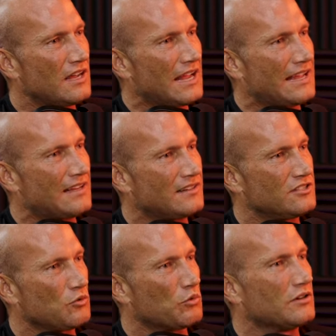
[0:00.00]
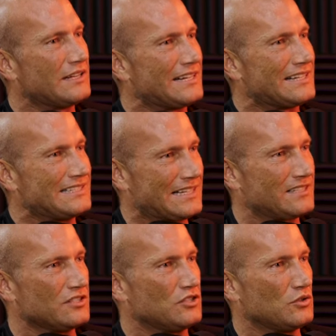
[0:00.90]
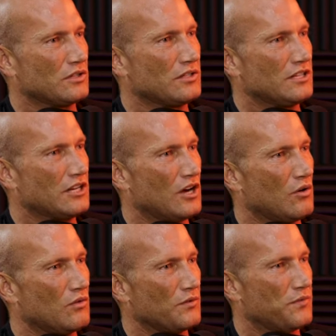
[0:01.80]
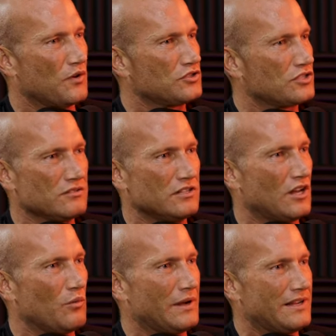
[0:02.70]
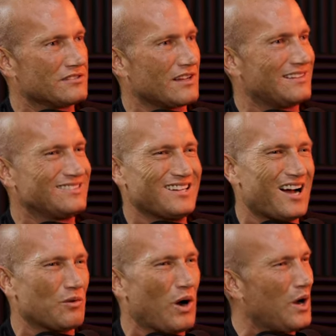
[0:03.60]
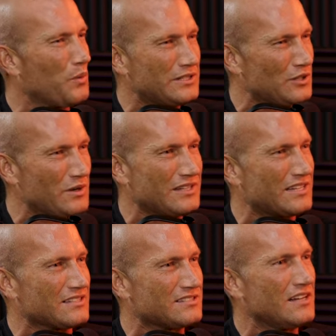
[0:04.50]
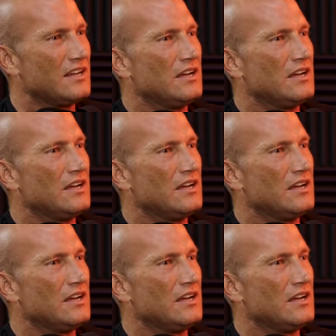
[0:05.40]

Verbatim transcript: and to really get addicted to it. You know, the first, you know, week is like, God, why are we doing this?